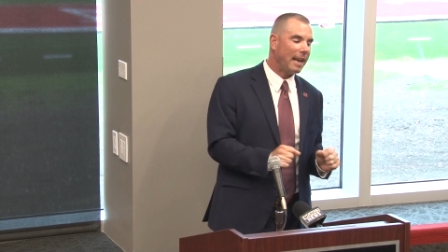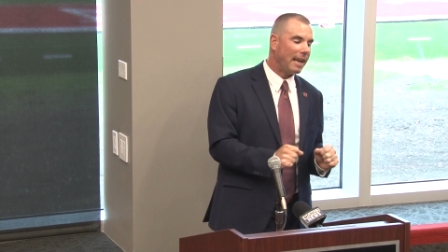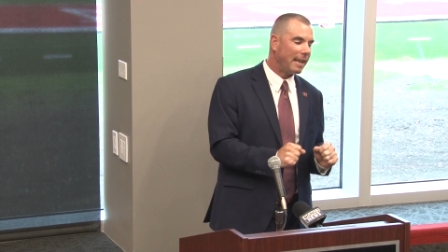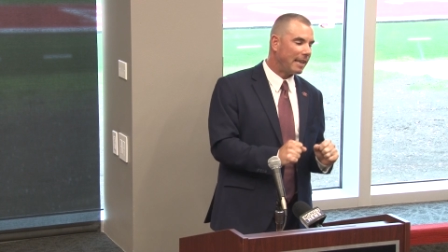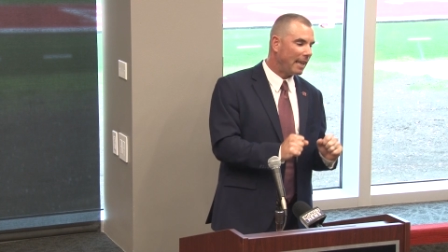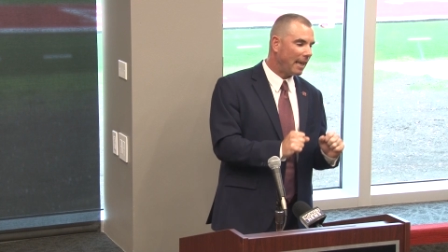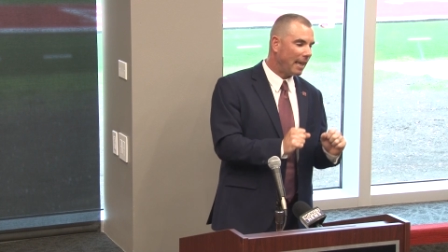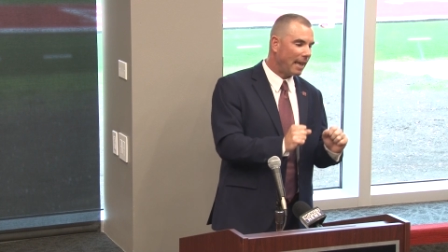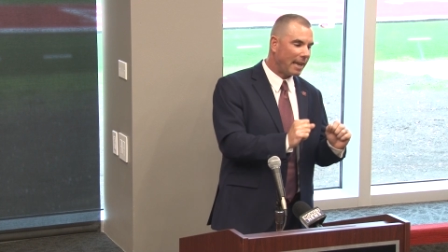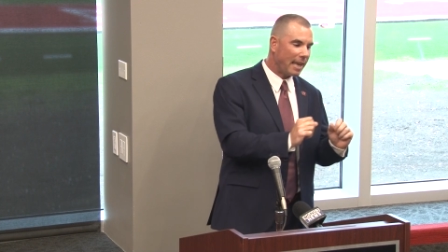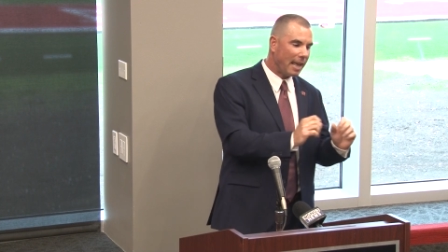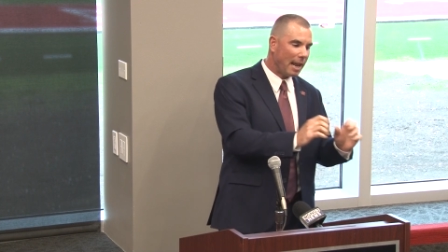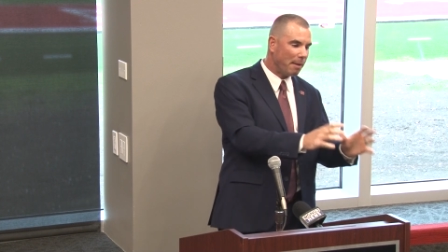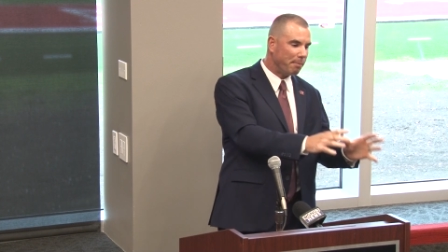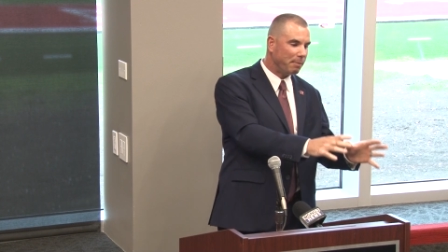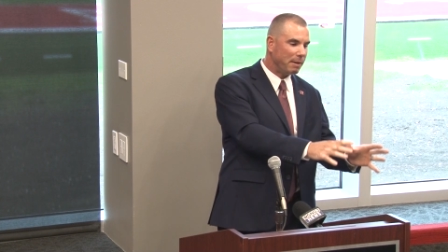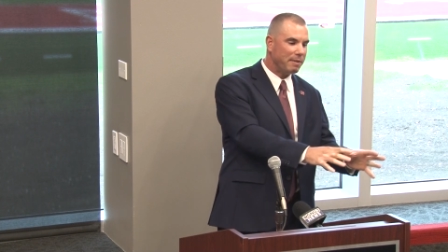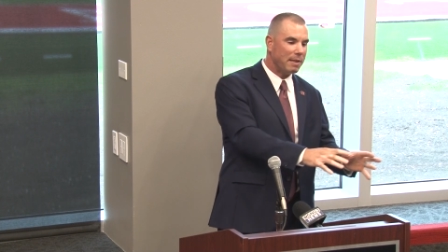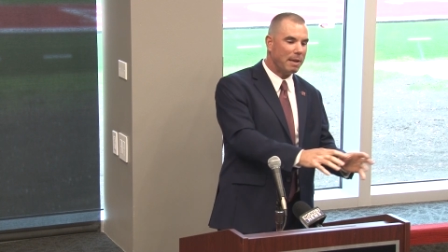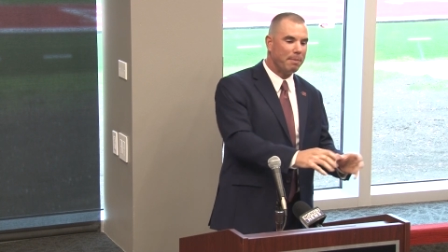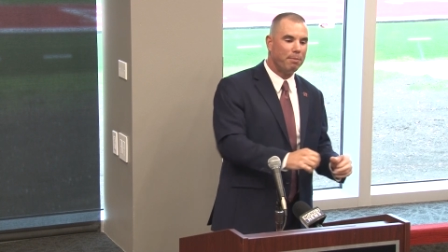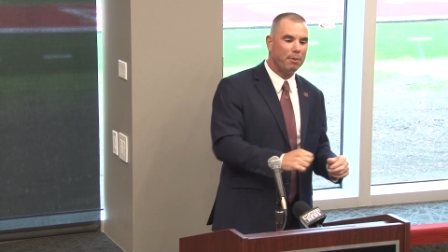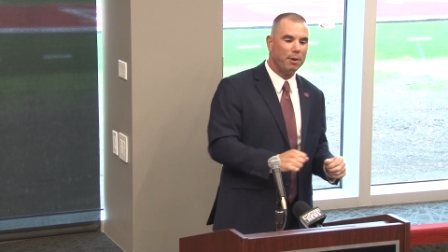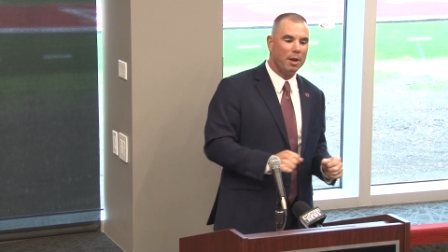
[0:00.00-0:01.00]
I, I cannot
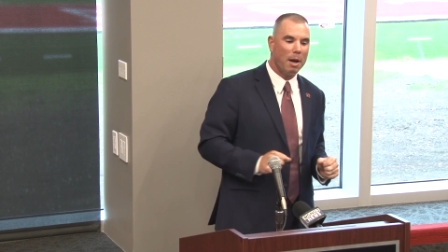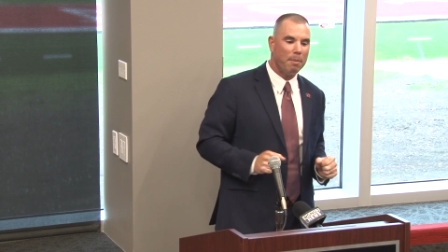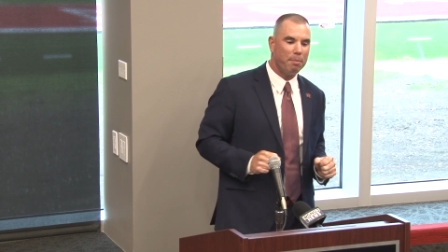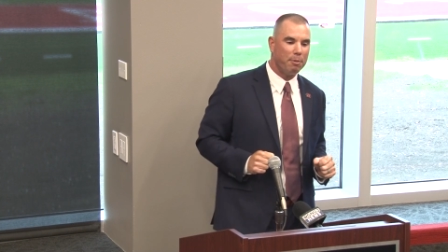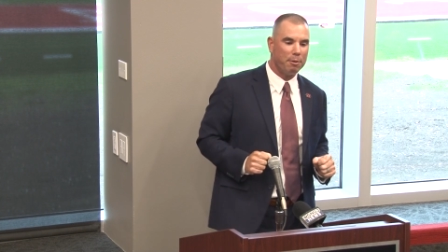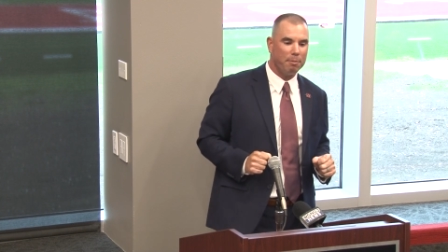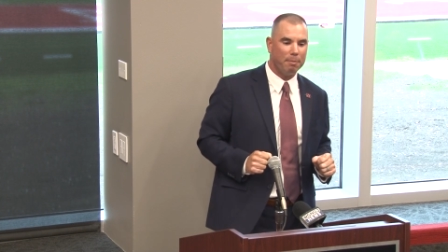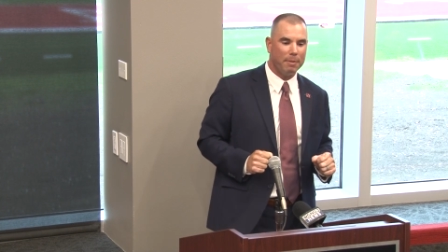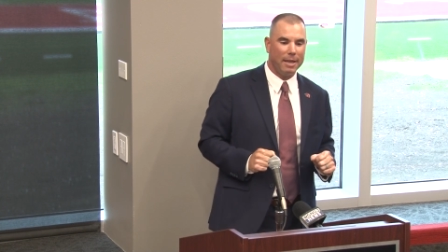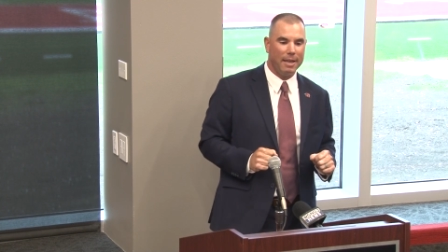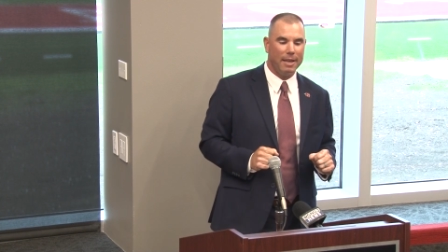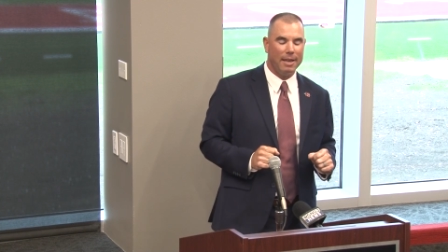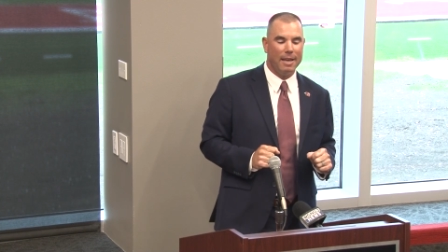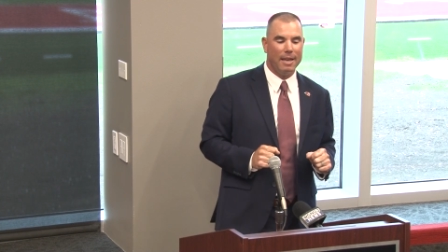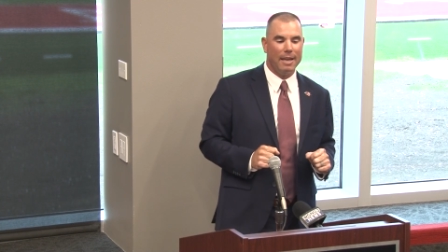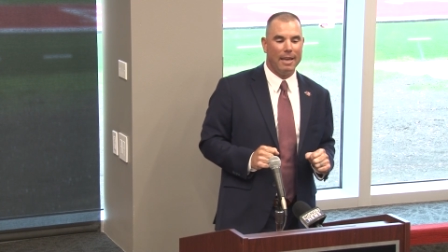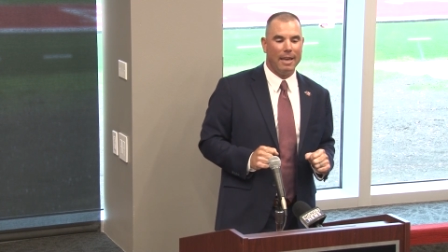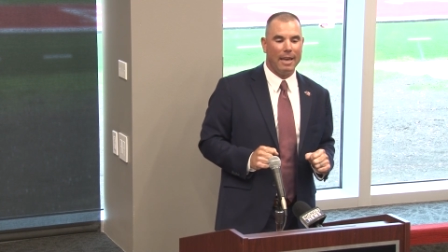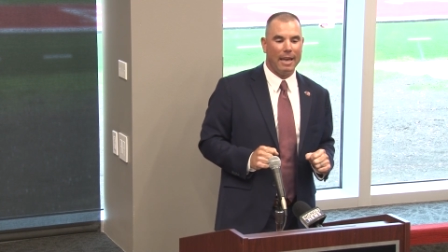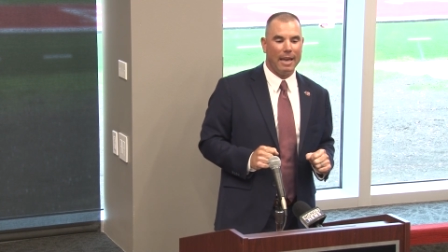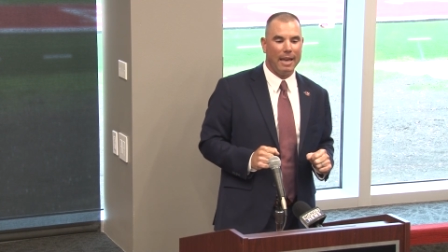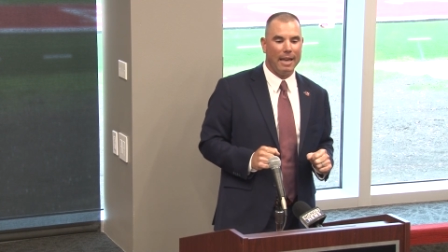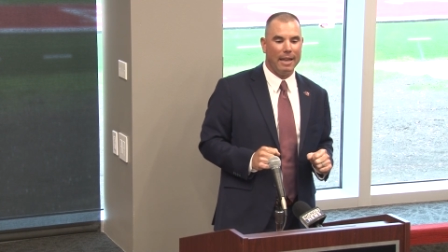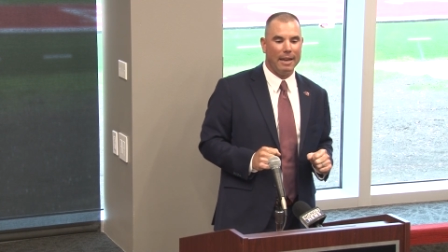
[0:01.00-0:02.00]
believe they put up with me,
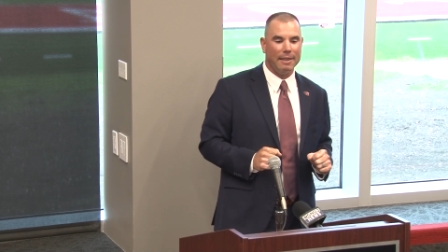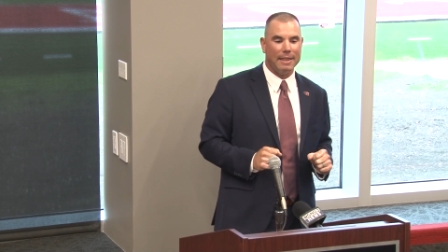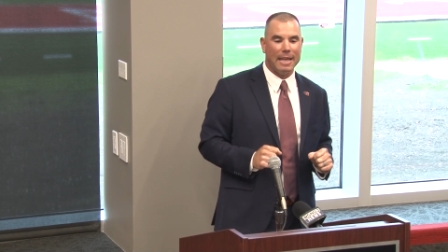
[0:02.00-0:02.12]
and